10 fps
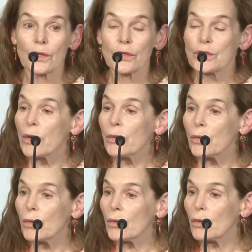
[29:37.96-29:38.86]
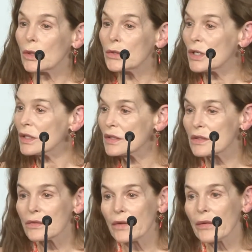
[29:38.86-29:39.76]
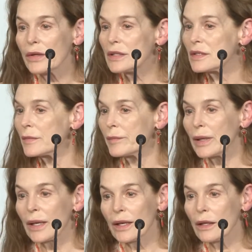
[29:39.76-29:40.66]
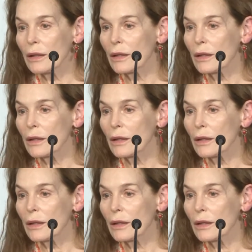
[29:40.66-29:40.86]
So just very simply,